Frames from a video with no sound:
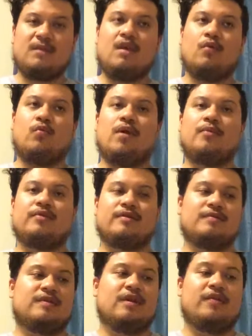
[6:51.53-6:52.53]
Rebels
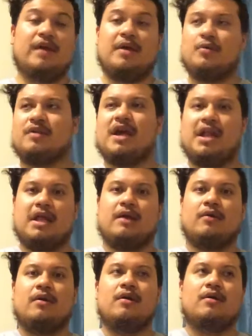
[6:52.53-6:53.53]
himself. It was kind of like
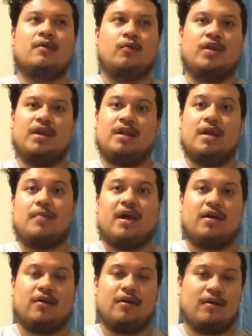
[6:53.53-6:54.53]
Willie D.
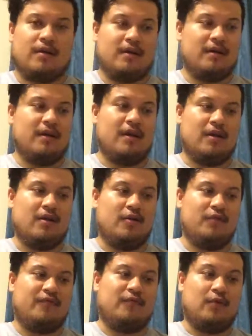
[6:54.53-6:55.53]
Baker, you
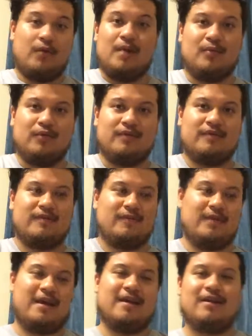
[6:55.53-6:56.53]
know, for Rebels.
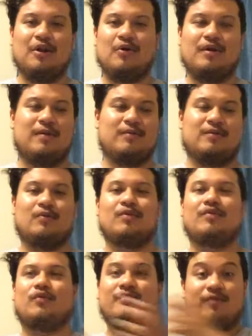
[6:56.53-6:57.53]
You know, he was doing all
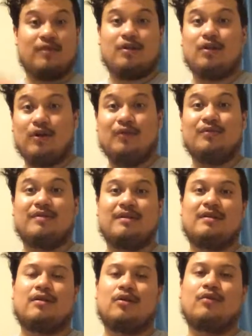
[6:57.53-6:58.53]
the voice for the clones
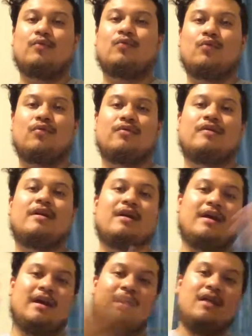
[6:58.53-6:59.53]
in the Clone Wars,
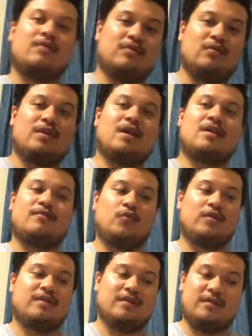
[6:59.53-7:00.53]
and he was doing a lot of the
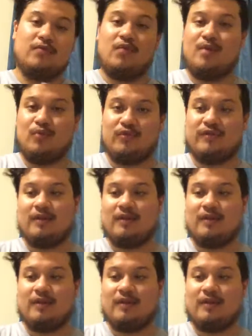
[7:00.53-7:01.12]
voices in Rebels.